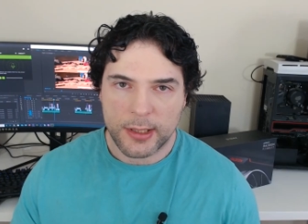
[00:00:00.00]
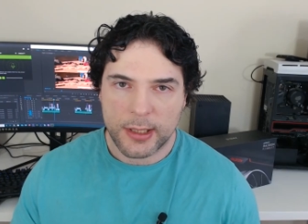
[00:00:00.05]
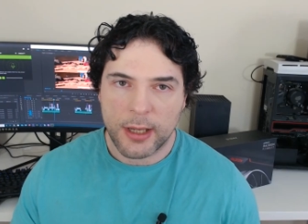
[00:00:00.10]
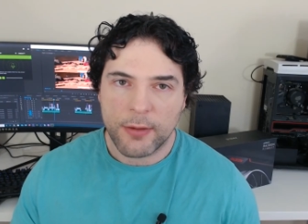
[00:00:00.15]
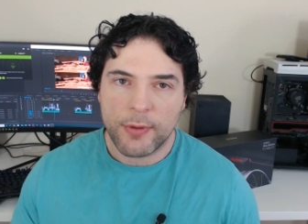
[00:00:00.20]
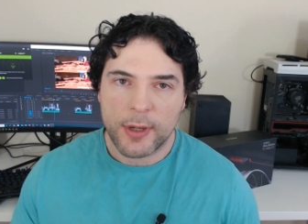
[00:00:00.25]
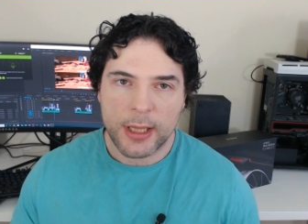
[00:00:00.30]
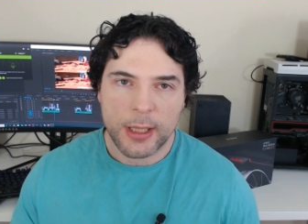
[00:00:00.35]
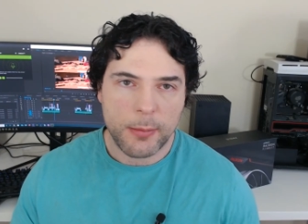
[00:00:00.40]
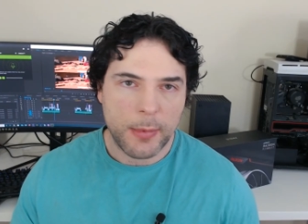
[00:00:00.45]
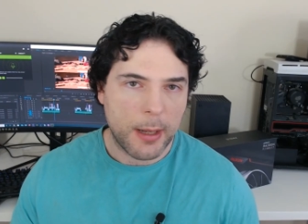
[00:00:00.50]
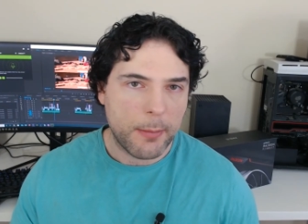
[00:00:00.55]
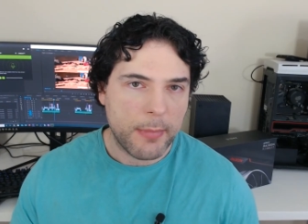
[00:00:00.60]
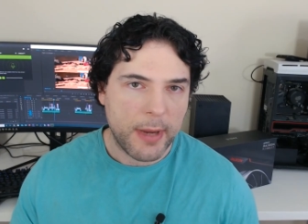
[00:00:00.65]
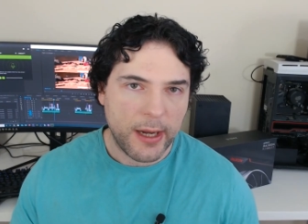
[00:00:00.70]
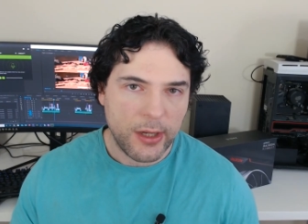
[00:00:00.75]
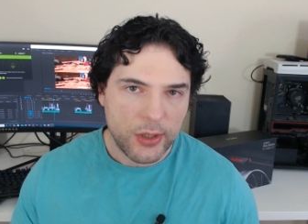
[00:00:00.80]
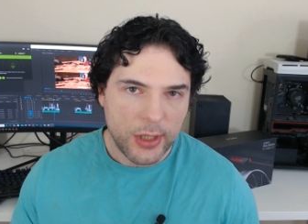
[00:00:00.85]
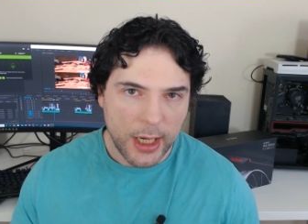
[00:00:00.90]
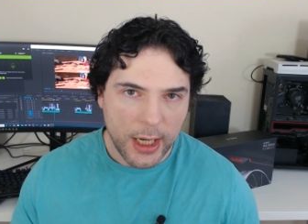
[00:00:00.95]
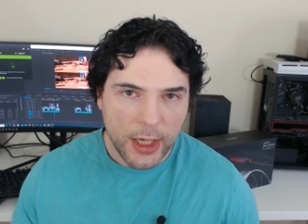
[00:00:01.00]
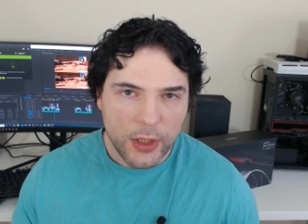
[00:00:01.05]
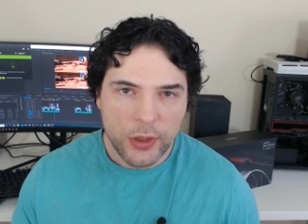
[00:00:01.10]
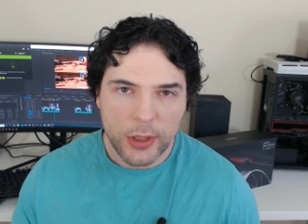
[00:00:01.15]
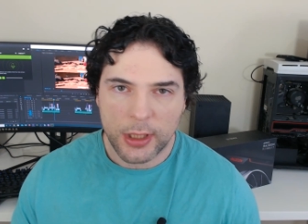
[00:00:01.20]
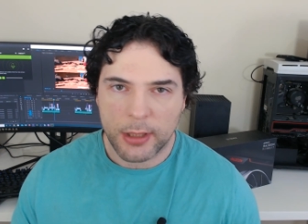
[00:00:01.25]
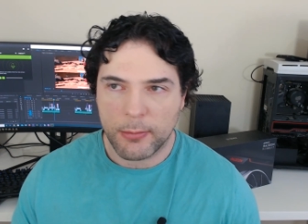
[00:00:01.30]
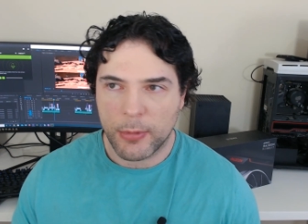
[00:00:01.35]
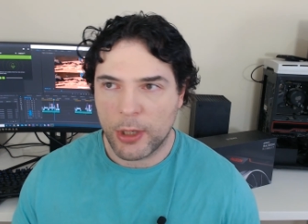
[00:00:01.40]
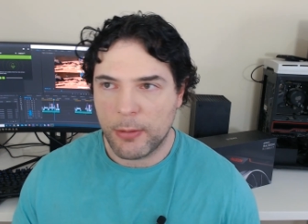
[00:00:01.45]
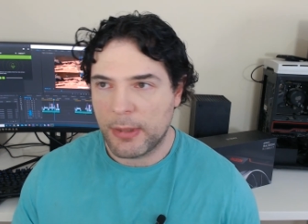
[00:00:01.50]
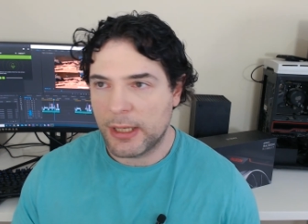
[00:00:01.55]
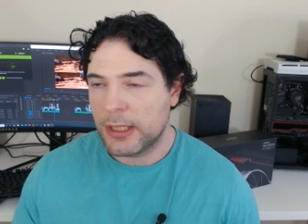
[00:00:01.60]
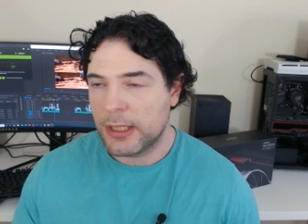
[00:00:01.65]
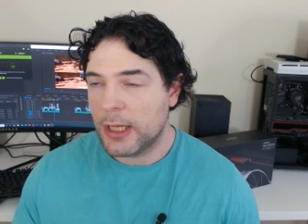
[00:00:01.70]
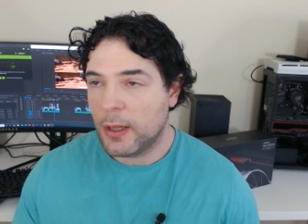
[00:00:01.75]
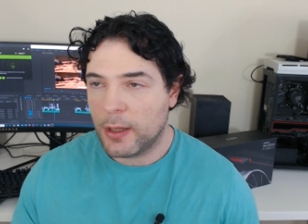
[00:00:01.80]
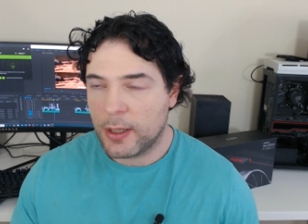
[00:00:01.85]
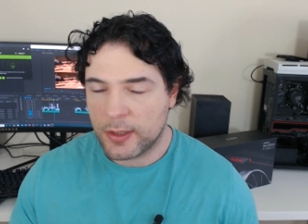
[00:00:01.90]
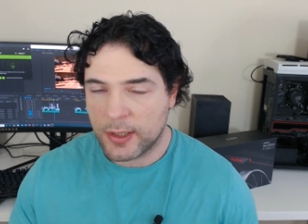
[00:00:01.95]
it's giving them a major edge at the moment.
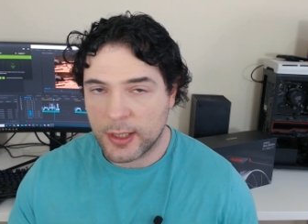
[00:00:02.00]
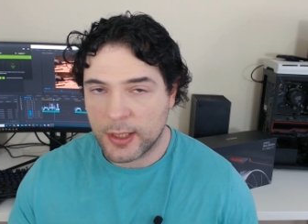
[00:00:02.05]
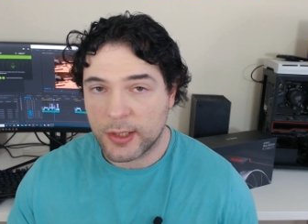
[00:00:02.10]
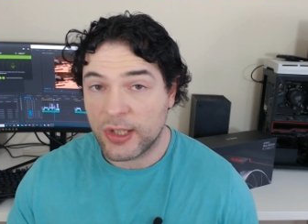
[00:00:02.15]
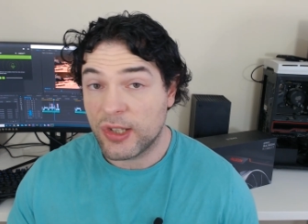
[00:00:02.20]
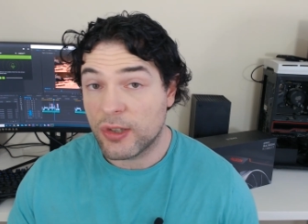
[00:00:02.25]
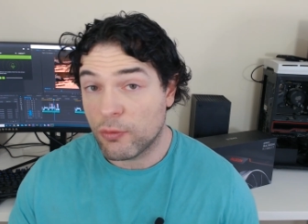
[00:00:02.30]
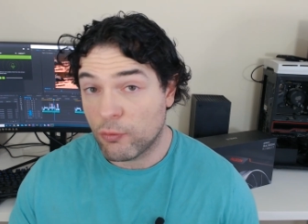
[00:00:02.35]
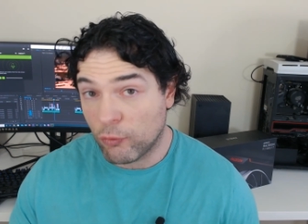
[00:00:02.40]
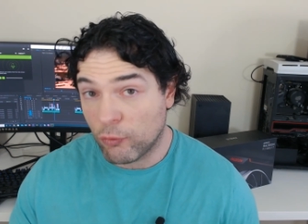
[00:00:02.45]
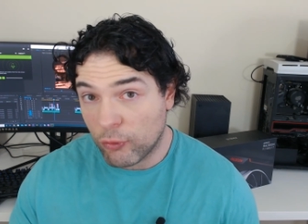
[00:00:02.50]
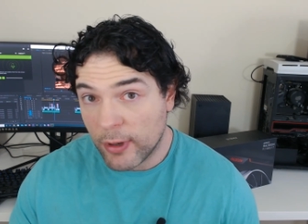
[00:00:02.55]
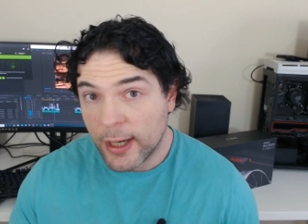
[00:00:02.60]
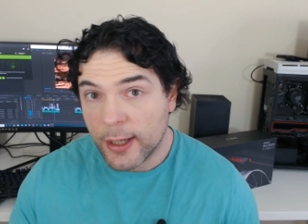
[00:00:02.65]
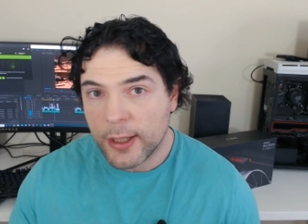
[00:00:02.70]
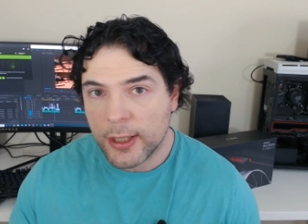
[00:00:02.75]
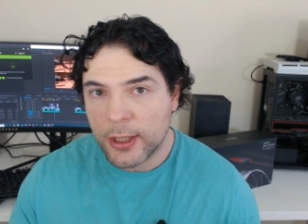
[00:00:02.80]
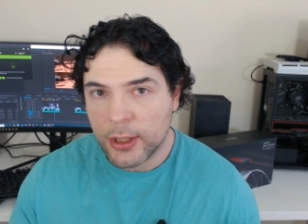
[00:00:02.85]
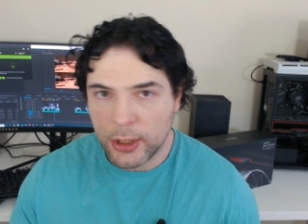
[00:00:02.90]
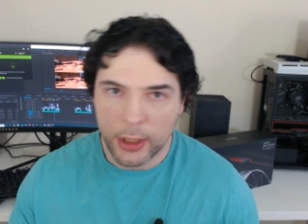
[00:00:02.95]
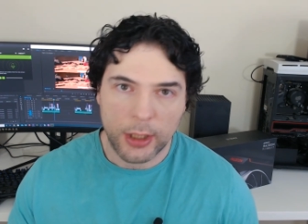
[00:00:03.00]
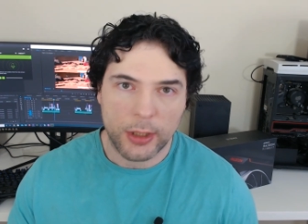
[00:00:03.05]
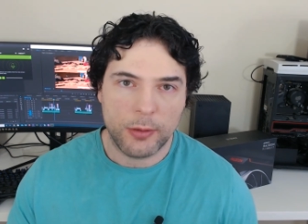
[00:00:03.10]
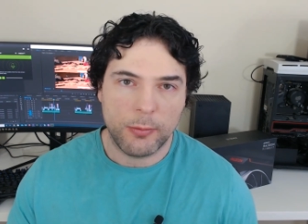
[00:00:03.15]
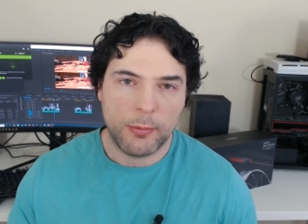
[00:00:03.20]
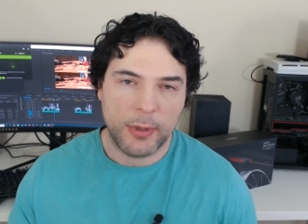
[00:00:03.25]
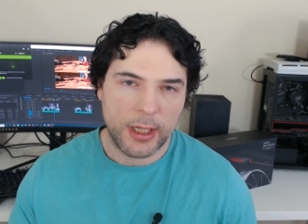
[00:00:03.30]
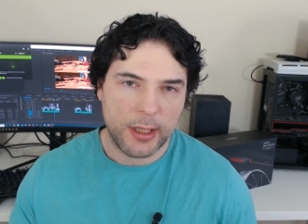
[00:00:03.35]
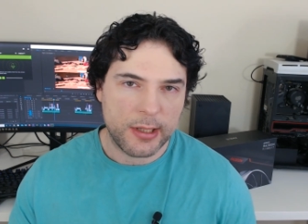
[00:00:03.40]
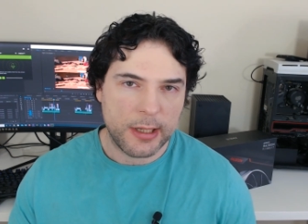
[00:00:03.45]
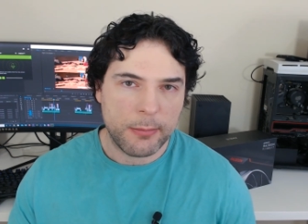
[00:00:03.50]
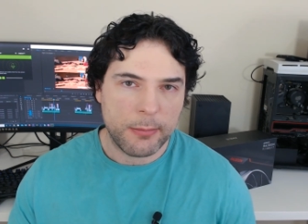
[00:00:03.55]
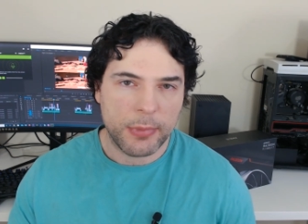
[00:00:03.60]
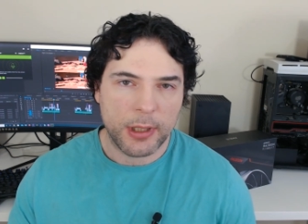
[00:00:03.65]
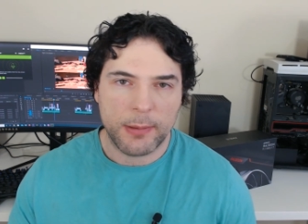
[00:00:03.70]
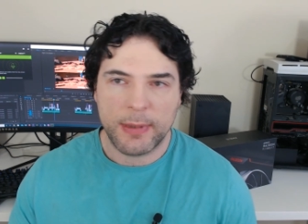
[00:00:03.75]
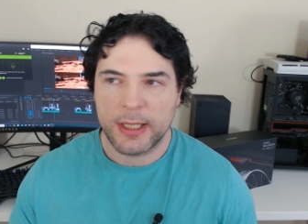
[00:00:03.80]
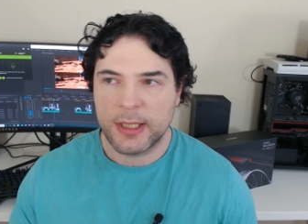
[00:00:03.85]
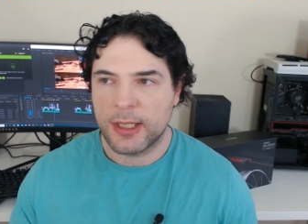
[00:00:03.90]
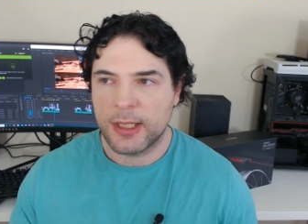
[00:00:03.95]
DLSS is really good when it's
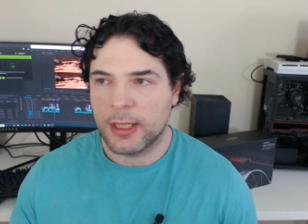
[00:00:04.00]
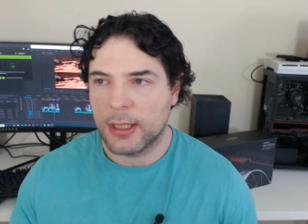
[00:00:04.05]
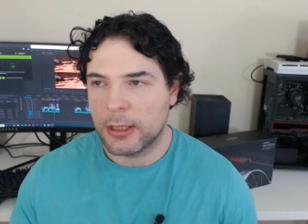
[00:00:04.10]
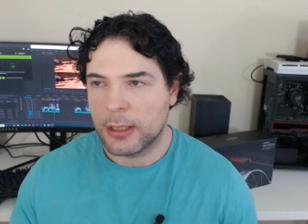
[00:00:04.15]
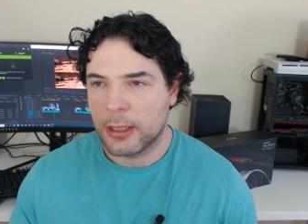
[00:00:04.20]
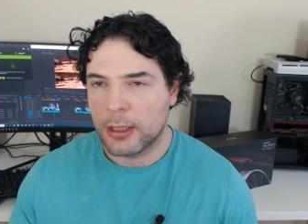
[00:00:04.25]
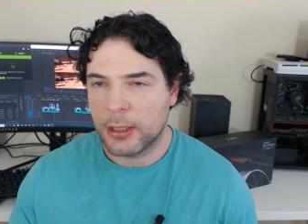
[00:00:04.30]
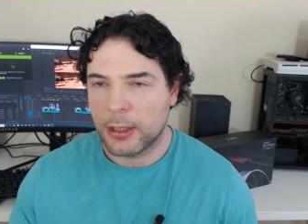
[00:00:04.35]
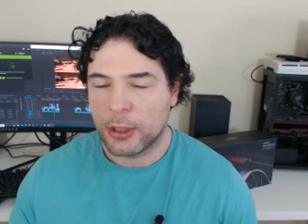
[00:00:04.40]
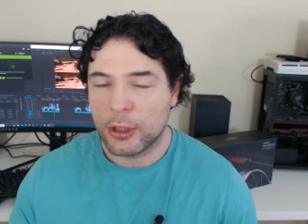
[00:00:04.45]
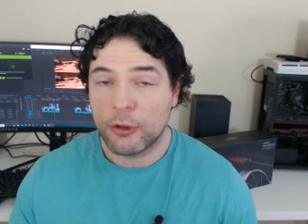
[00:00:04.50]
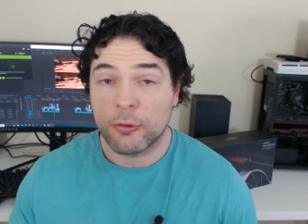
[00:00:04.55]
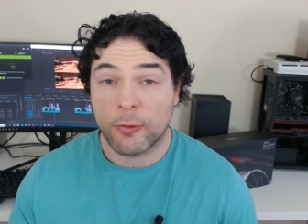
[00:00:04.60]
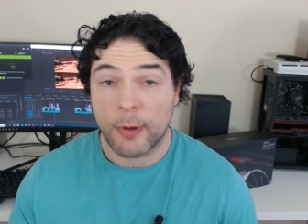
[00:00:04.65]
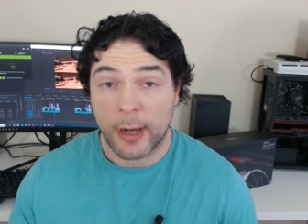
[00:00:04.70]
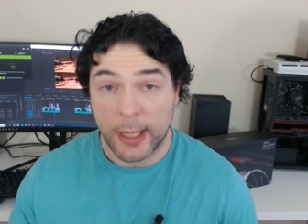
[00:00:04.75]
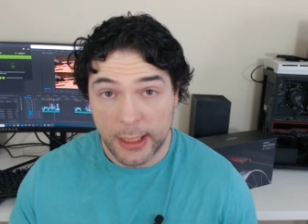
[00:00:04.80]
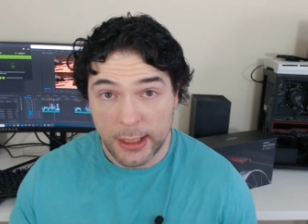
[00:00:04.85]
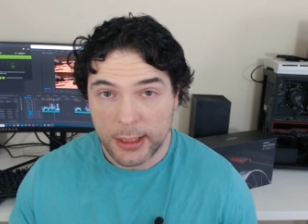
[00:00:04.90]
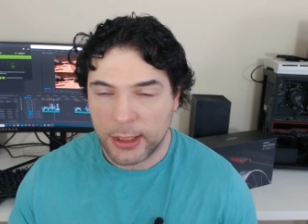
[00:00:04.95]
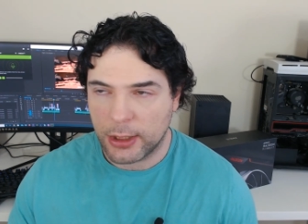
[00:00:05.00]
implemented great.